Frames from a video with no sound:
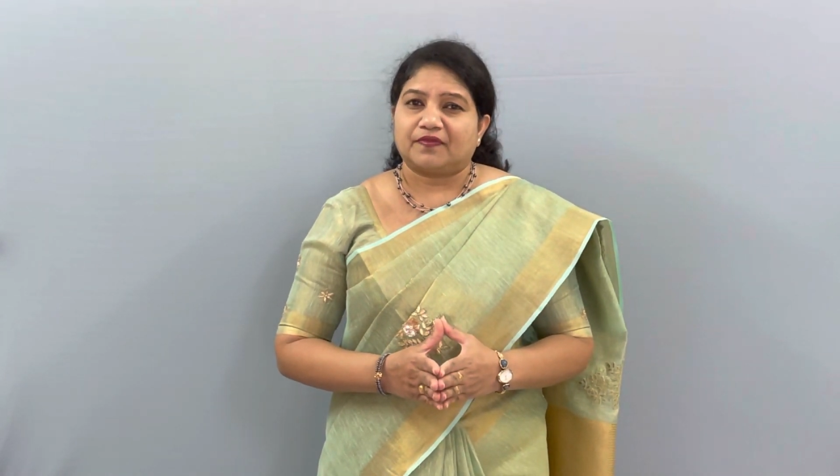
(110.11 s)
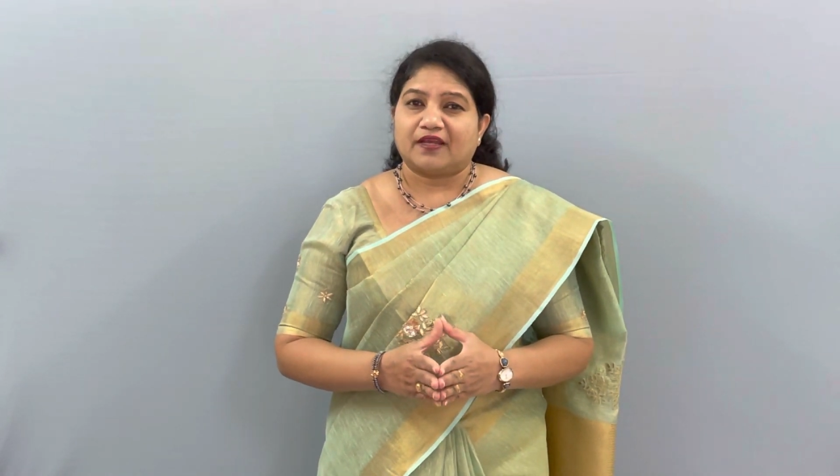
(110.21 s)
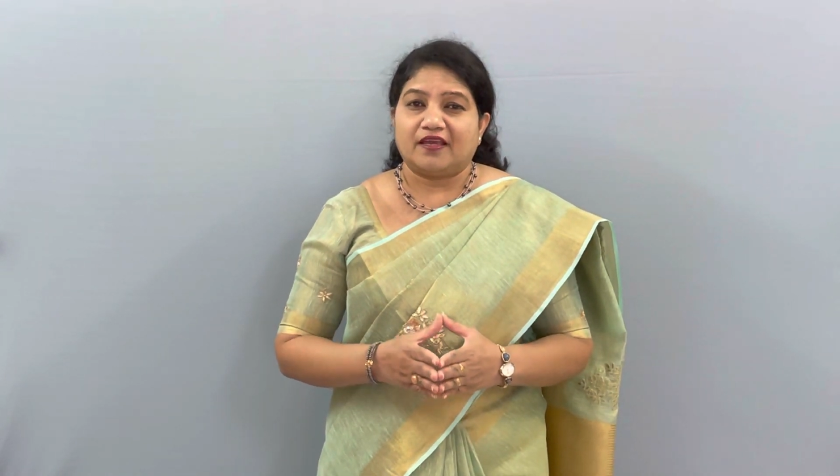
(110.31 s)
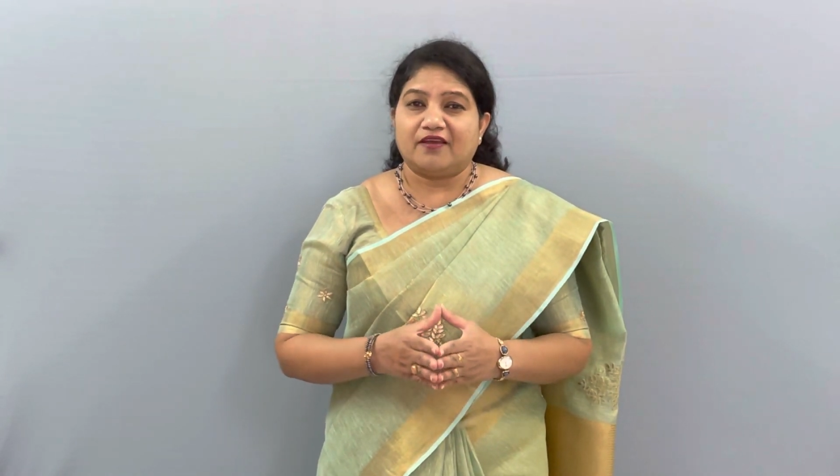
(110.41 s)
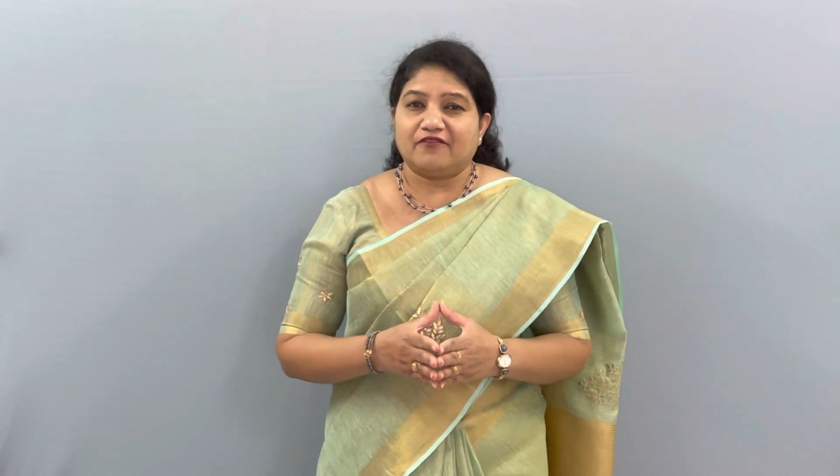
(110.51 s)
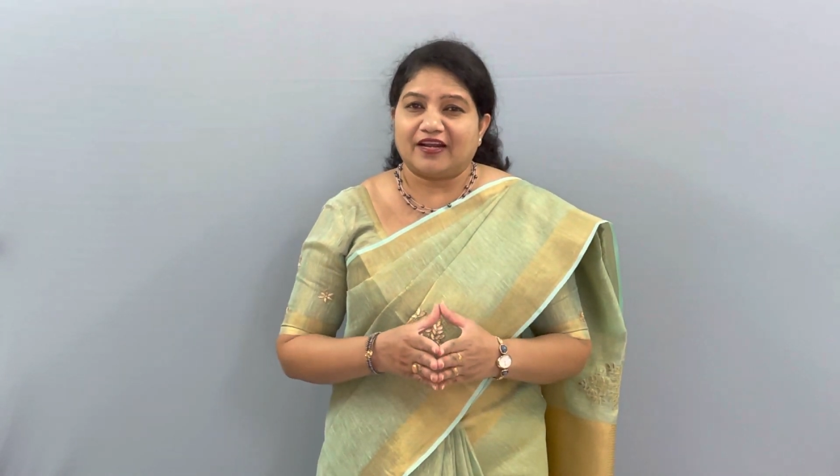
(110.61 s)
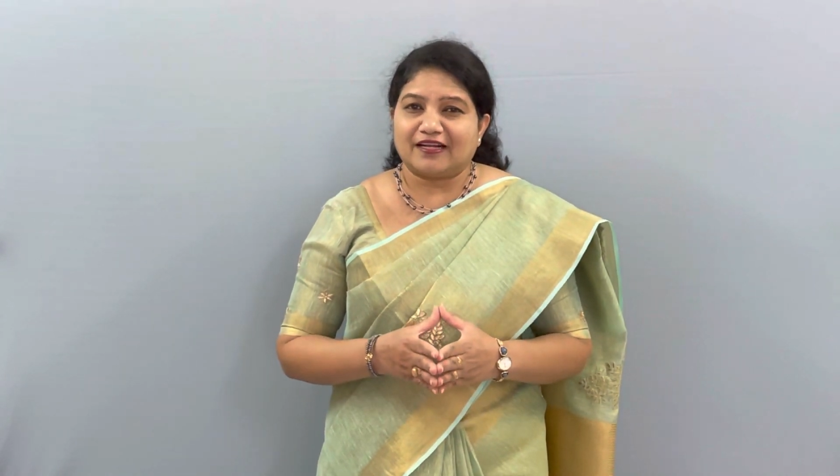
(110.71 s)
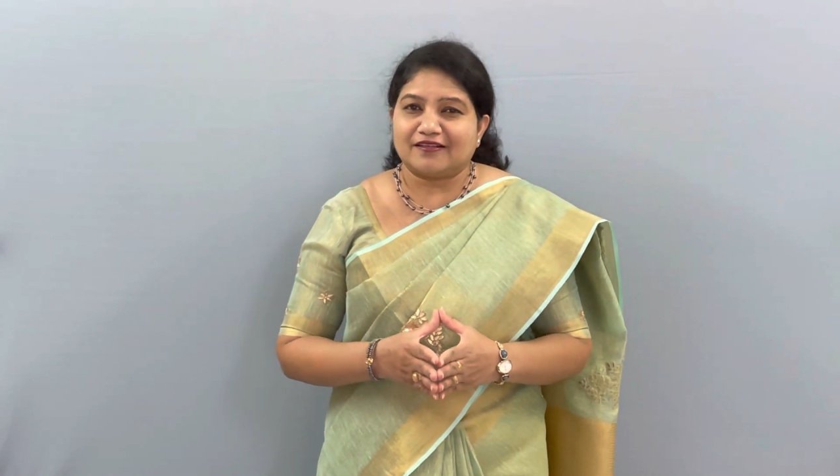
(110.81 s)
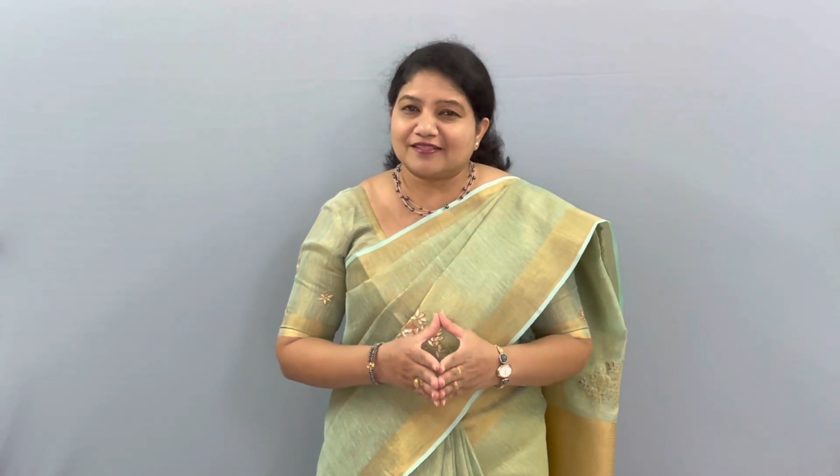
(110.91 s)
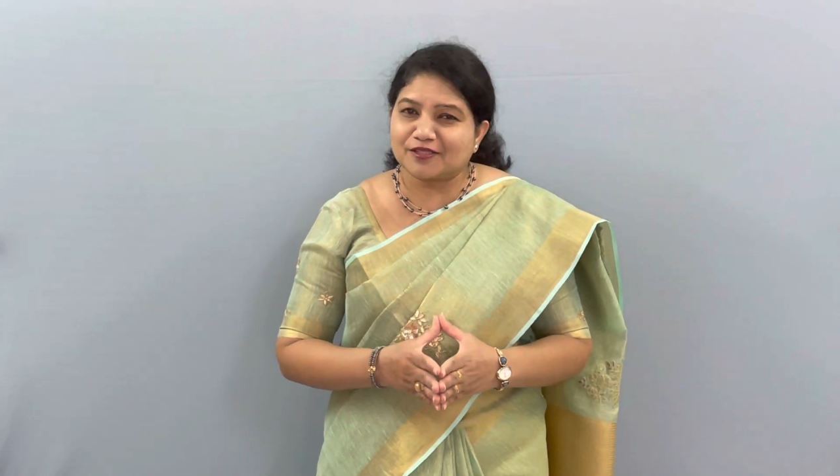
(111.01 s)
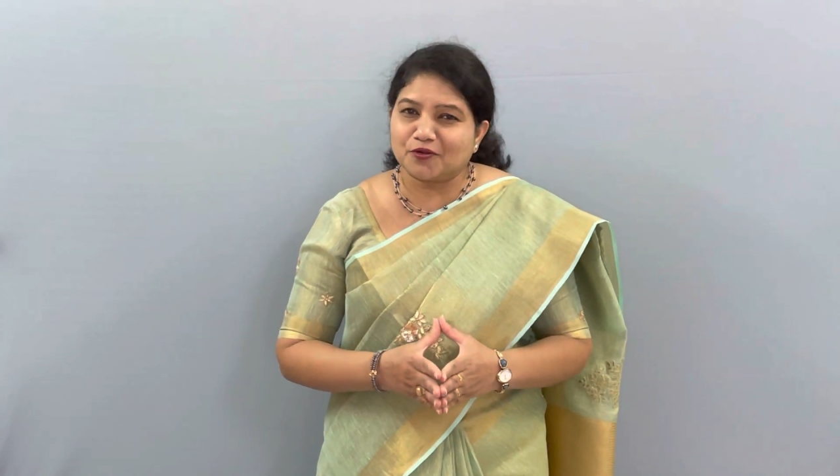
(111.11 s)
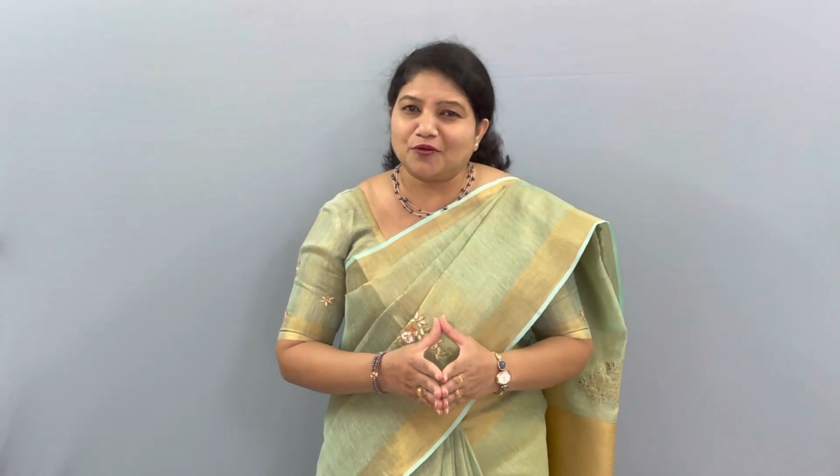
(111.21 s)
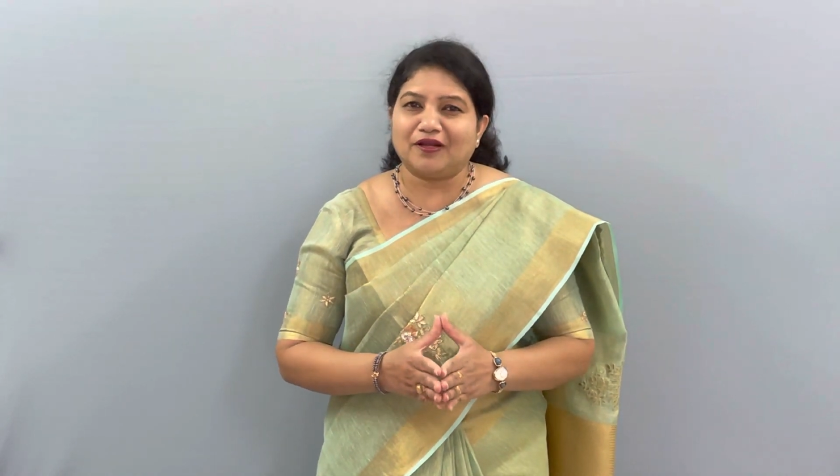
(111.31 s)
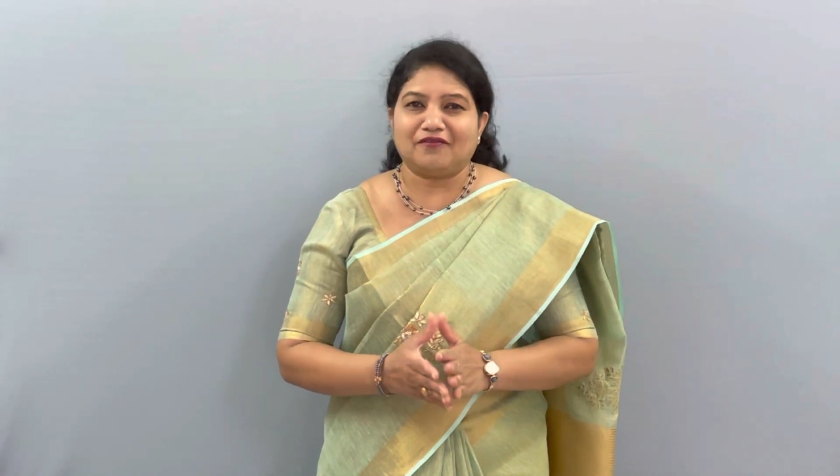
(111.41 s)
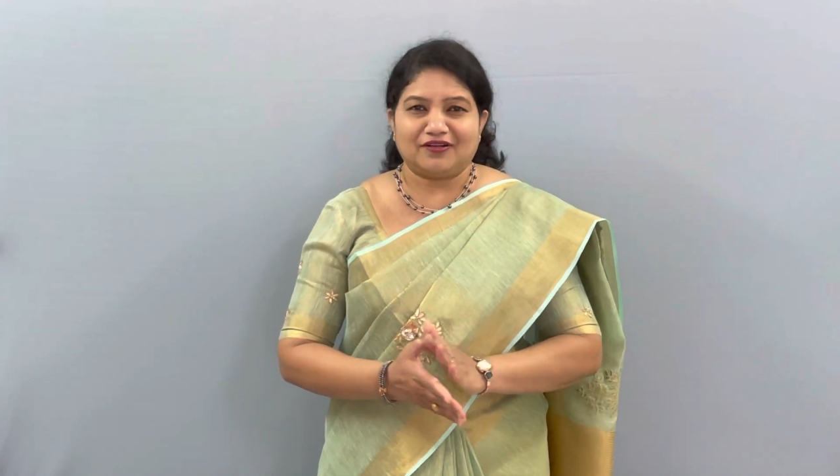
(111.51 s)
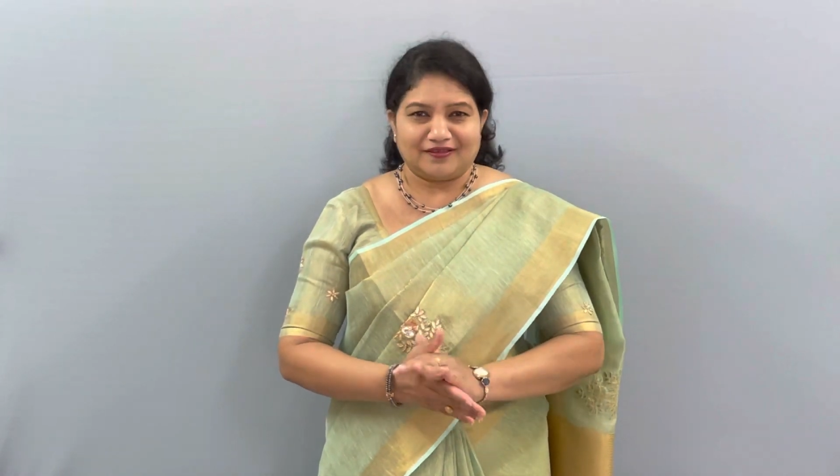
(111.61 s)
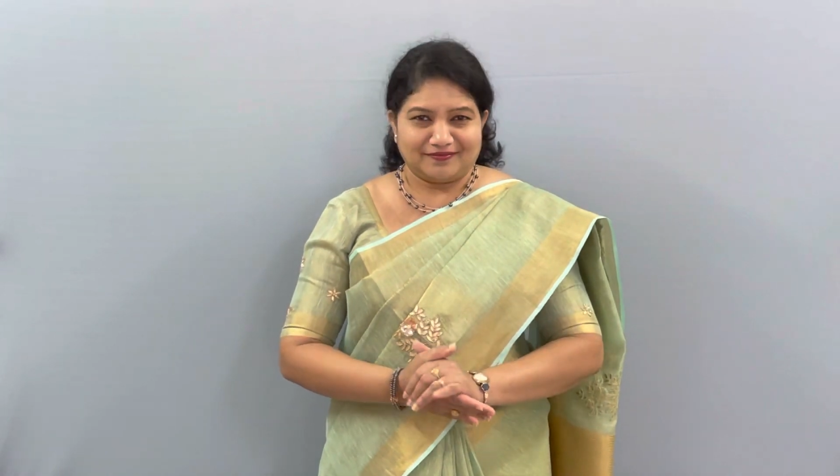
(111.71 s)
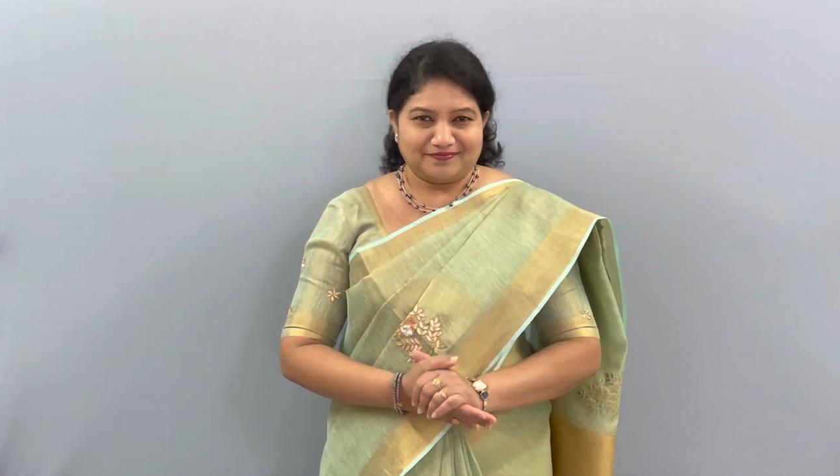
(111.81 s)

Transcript: even at the school level.